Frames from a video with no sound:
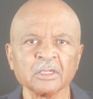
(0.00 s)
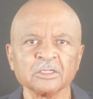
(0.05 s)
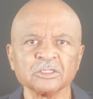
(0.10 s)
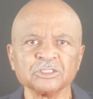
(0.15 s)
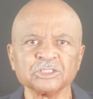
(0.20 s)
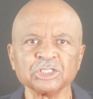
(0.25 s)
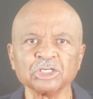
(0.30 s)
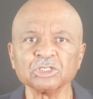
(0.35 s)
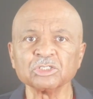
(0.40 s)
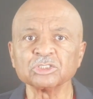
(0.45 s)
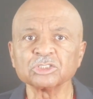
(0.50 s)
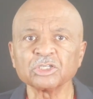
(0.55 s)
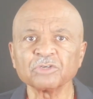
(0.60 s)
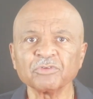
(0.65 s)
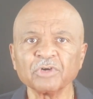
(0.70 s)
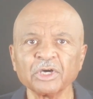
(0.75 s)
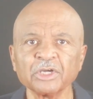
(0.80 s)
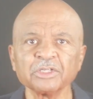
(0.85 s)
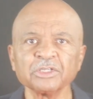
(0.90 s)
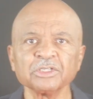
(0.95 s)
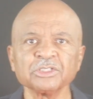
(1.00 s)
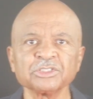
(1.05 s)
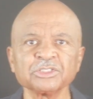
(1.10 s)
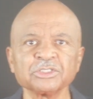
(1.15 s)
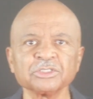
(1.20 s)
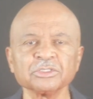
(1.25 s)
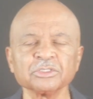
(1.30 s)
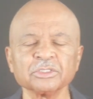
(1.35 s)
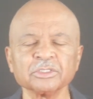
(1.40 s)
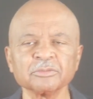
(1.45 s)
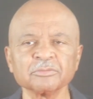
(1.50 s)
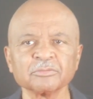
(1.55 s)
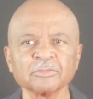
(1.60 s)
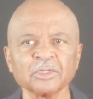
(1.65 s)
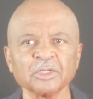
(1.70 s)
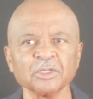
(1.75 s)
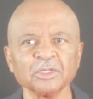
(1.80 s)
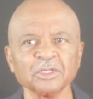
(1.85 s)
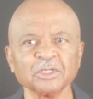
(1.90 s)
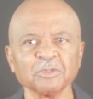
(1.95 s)
Joseph understood.
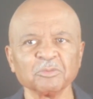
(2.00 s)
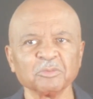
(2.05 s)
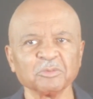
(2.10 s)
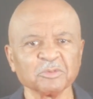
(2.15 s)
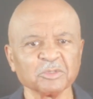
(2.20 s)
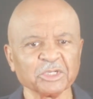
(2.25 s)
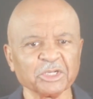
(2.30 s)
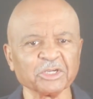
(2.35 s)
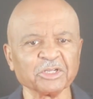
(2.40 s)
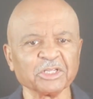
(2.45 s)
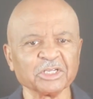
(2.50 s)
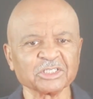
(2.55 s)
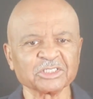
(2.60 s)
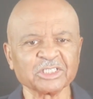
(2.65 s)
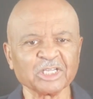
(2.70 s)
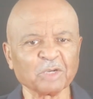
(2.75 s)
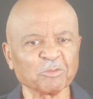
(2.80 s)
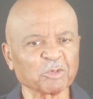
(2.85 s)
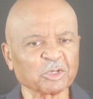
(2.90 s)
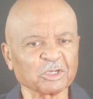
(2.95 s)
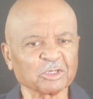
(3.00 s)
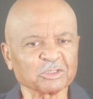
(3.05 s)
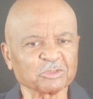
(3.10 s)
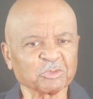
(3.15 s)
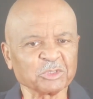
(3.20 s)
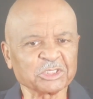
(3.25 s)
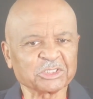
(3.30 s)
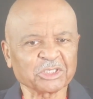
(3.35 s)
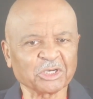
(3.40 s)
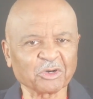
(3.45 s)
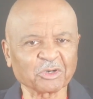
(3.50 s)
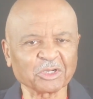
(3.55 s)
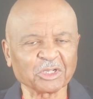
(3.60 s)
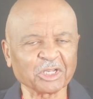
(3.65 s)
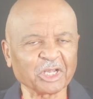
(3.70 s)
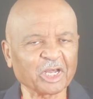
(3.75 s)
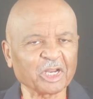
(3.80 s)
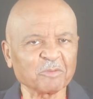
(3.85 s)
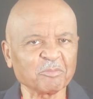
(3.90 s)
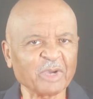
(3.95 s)
Hear this now, because we talk a
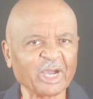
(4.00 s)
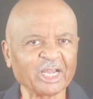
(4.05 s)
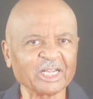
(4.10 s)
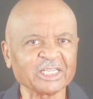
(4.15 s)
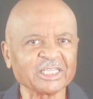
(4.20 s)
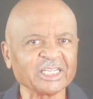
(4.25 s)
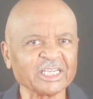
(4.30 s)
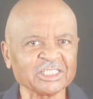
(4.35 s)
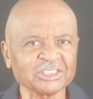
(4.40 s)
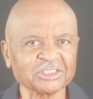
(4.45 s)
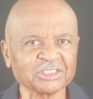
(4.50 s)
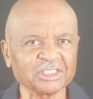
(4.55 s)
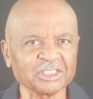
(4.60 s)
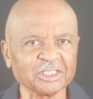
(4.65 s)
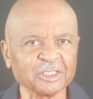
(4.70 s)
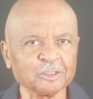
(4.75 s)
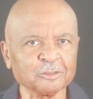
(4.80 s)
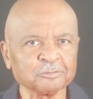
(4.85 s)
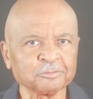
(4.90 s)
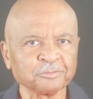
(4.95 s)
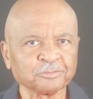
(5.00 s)
lot about destiny.